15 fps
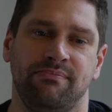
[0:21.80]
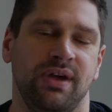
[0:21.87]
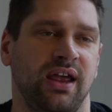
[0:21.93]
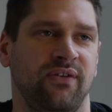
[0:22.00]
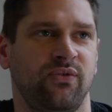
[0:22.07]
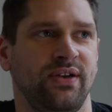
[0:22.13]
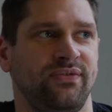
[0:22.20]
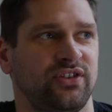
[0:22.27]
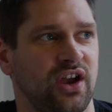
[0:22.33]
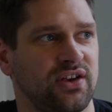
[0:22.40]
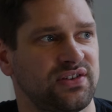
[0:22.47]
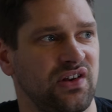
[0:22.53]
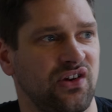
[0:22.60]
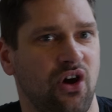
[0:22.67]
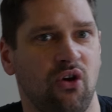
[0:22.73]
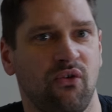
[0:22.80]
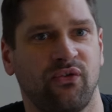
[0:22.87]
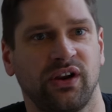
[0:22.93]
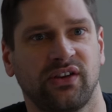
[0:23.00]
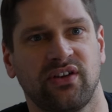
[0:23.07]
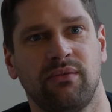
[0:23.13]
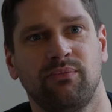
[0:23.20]
if we've chosen a goal,
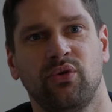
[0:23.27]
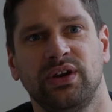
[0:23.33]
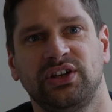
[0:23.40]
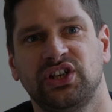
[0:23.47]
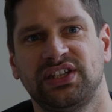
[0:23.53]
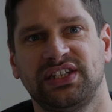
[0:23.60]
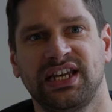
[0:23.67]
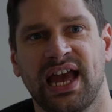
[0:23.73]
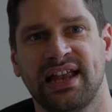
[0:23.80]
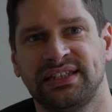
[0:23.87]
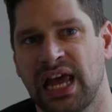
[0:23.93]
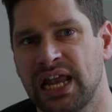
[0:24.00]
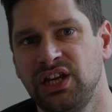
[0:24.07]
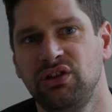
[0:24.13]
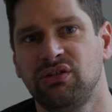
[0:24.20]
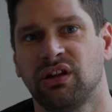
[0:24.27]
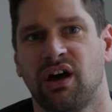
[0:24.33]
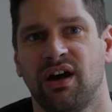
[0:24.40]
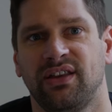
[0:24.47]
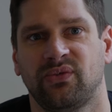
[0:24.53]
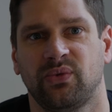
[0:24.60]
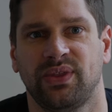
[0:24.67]
for example, which is to get 10 new
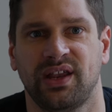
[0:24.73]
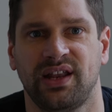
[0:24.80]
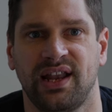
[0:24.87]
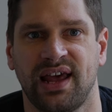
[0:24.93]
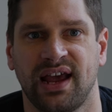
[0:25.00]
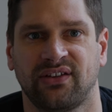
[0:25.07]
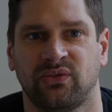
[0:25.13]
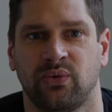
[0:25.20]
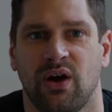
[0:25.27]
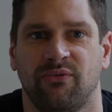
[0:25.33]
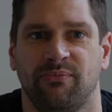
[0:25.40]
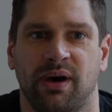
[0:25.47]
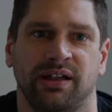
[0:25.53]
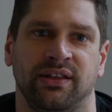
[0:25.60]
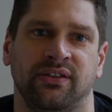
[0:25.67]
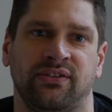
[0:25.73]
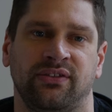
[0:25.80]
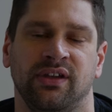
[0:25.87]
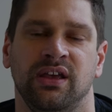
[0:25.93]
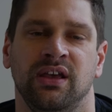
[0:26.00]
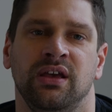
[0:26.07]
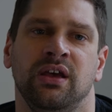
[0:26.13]
clients within the next 12 months,
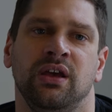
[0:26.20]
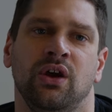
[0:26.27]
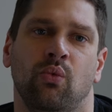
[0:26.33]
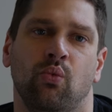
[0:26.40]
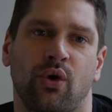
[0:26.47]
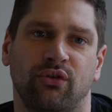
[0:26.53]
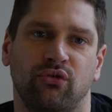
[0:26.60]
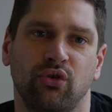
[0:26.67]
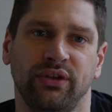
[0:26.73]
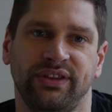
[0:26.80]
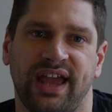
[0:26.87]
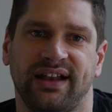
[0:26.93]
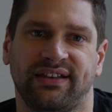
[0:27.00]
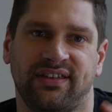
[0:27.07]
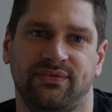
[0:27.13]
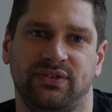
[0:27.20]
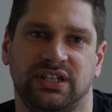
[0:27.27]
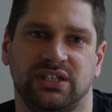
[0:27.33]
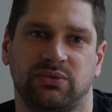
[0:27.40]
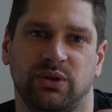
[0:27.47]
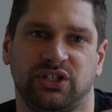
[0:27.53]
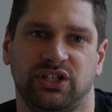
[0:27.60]
what are all the
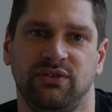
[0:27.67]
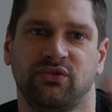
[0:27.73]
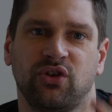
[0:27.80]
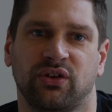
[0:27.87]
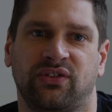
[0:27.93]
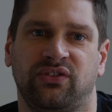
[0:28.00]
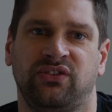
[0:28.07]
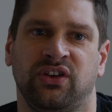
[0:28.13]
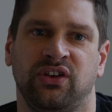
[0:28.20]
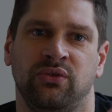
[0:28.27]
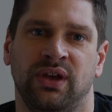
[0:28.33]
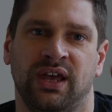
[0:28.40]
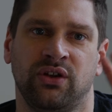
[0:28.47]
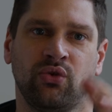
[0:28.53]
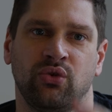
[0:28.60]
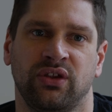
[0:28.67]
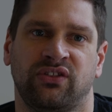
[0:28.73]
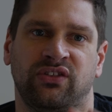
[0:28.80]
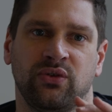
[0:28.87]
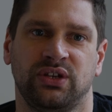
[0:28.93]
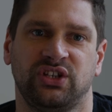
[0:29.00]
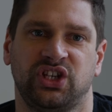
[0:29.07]
activities which you've got to do in order
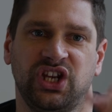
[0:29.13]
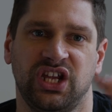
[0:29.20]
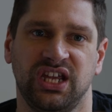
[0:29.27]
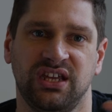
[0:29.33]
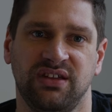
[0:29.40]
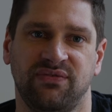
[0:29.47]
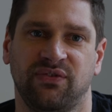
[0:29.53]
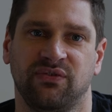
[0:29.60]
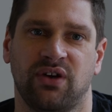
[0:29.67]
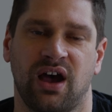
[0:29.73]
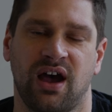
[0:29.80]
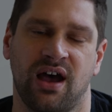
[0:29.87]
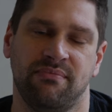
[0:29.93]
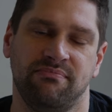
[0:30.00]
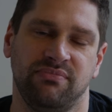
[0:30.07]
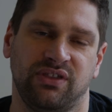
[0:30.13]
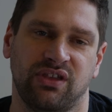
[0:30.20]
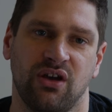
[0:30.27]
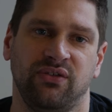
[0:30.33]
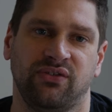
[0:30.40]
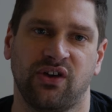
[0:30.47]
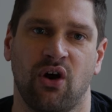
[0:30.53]
to achieve
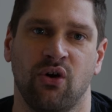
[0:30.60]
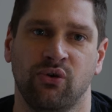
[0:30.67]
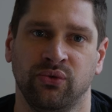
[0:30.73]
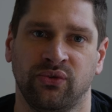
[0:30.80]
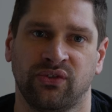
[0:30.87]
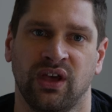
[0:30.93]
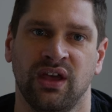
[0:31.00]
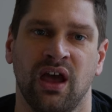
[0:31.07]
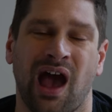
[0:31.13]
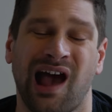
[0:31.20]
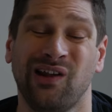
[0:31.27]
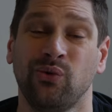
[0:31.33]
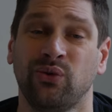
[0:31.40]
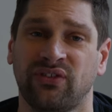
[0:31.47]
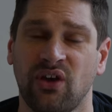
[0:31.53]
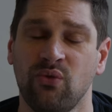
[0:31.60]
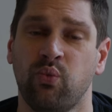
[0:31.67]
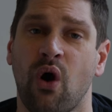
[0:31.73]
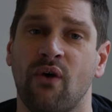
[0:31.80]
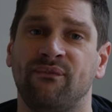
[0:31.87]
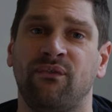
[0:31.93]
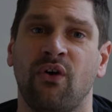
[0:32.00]
those goals, and also
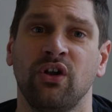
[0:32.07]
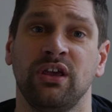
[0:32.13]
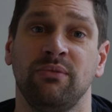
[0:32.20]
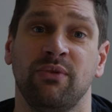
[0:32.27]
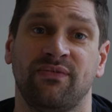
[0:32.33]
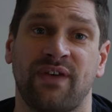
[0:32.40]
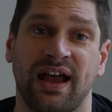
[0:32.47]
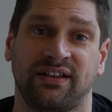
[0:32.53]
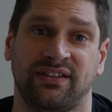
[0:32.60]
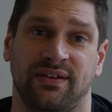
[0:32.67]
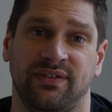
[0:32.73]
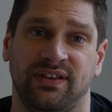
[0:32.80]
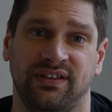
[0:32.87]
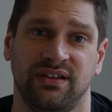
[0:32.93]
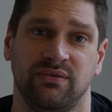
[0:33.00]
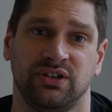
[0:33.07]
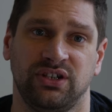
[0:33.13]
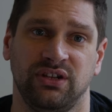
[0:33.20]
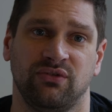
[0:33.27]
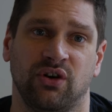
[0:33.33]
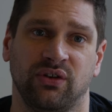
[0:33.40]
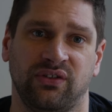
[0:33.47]
what volume of activity
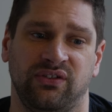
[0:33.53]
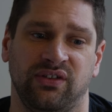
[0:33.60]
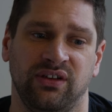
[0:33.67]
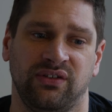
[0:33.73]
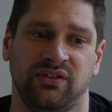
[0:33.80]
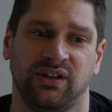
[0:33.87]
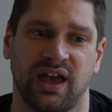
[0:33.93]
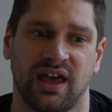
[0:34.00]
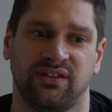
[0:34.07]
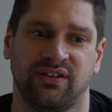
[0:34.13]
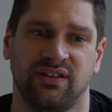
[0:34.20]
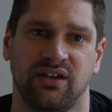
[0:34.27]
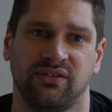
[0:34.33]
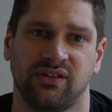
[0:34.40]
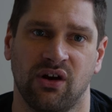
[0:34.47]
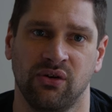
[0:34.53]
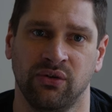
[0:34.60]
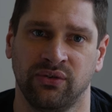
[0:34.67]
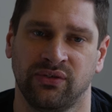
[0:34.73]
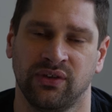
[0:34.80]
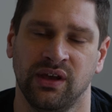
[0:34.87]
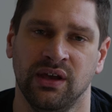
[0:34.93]
which you've got to do to get to those
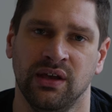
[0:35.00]
goals.